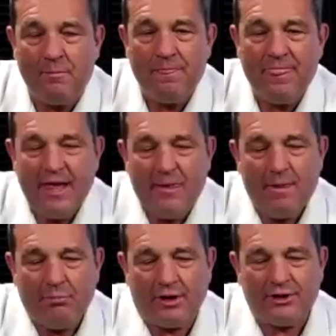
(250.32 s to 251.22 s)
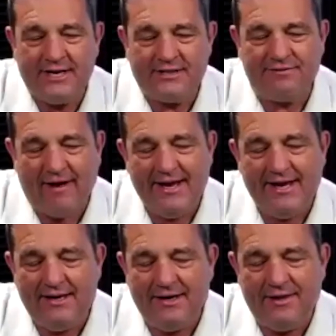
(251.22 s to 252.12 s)
Right. Blair says, if I can,
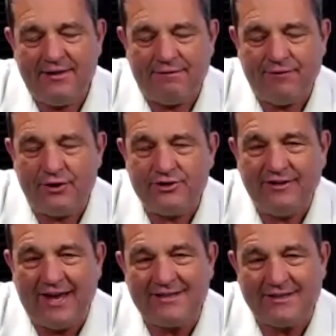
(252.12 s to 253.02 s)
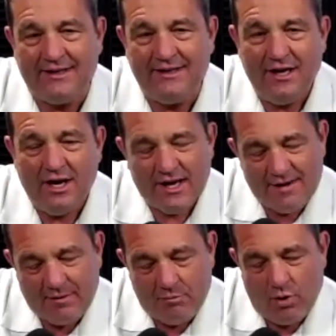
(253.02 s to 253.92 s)
in the first lesson, give
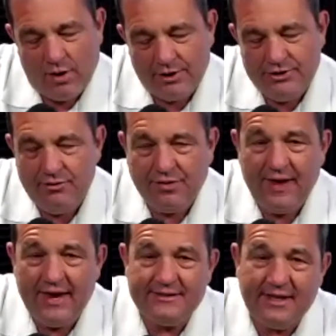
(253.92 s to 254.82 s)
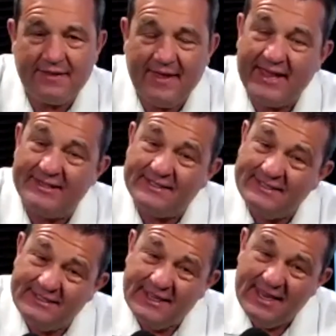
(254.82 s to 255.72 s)
them 1 or 2 things that they can
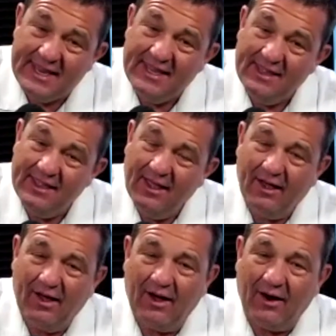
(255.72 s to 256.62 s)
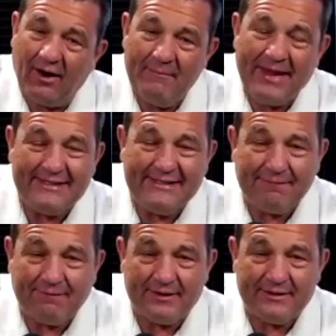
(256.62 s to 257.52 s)
see or make a
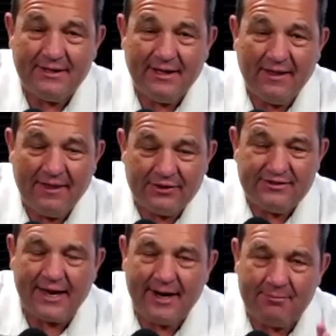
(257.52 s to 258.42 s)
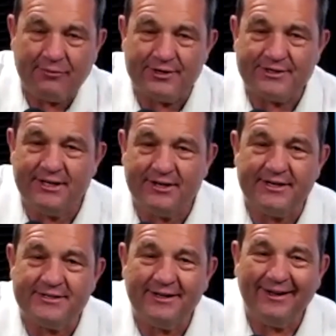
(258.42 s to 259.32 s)
difference, they'll sign up for a
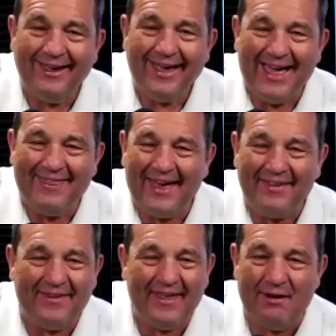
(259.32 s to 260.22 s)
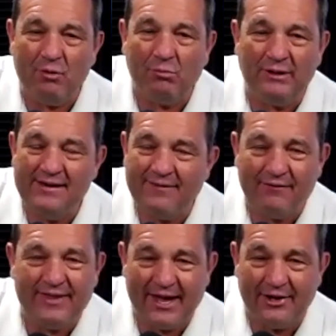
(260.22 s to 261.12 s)
series. And then they will believe
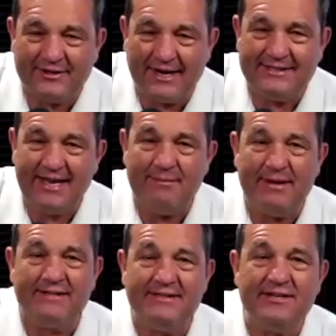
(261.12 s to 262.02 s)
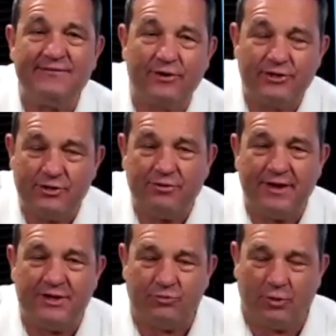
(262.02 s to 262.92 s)
everything else I say because these first 2
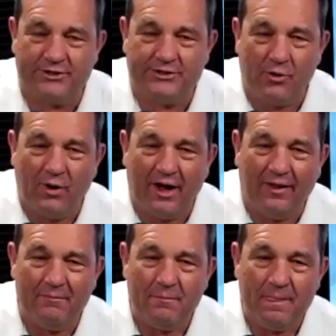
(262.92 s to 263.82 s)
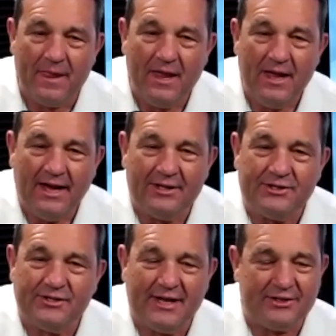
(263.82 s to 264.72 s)
things work so well. Right.
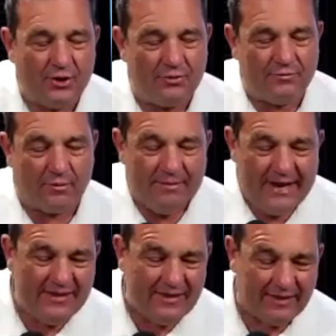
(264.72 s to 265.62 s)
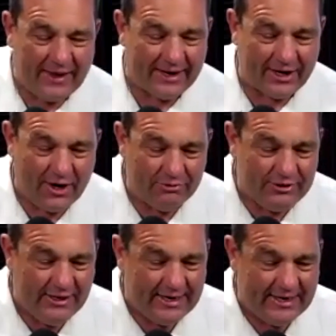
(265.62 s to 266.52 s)
And so for me, like
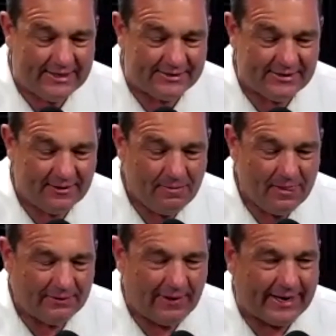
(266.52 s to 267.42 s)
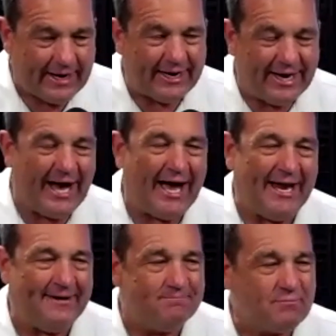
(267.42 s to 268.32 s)
coaching is like a guide.
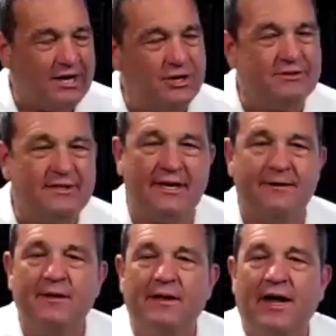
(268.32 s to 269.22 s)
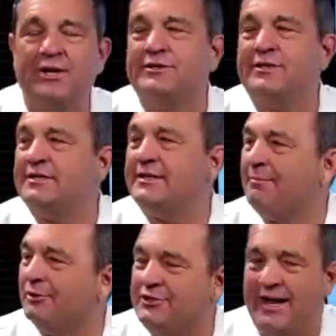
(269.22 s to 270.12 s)
I use the example,
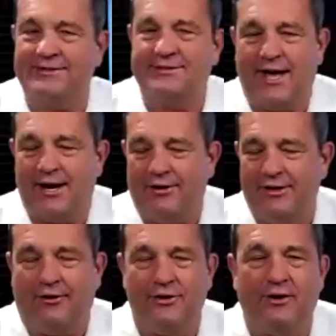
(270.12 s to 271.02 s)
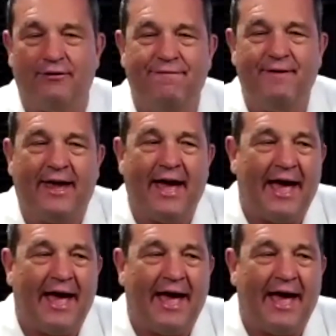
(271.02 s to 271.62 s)
Chance, and you're a fit guy.